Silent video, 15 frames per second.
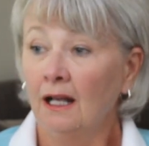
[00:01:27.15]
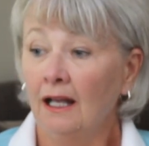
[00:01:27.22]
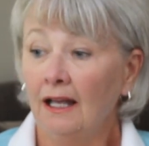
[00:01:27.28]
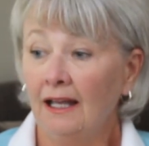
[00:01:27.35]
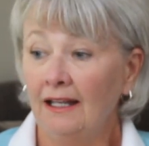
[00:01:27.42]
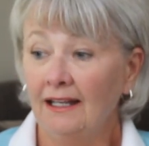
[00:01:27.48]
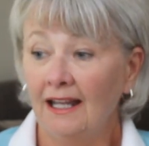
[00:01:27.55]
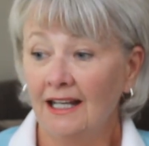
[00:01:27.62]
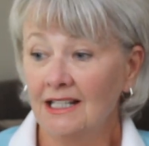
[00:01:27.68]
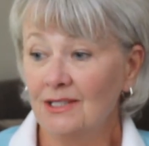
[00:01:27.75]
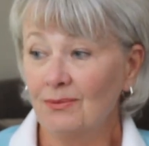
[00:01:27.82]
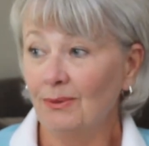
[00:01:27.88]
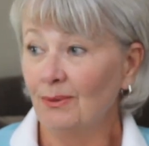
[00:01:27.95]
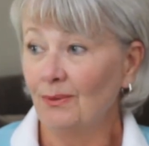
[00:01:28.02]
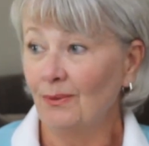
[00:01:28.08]
and as
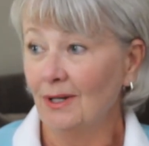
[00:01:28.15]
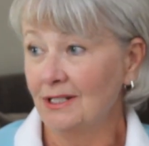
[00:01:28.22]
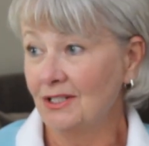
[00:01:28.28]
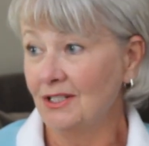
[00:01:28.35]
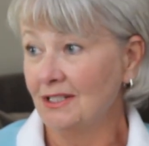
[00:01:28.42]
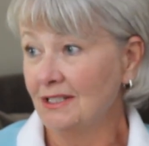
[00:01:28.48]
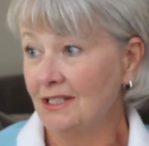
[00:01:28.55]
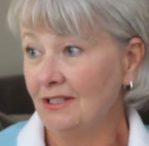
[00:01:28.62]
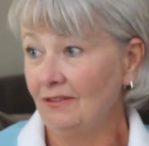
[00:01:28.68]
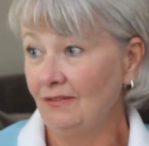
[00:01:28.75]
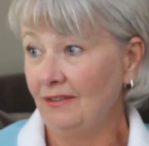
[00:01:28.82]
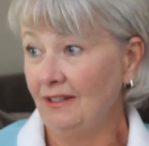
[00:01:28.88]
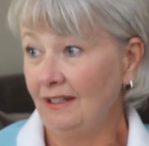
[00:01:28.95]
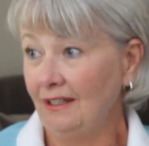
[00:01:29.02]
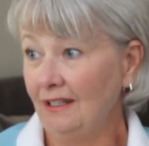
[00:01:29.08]
we were watching
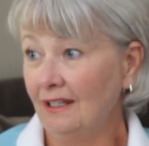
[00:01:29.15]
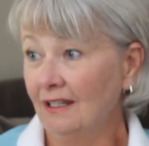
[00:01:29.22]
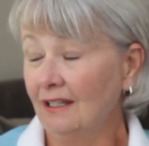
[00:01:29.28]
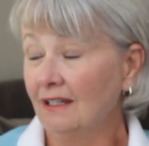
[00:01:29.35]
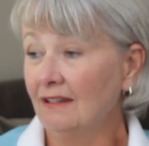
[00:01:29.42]
TV,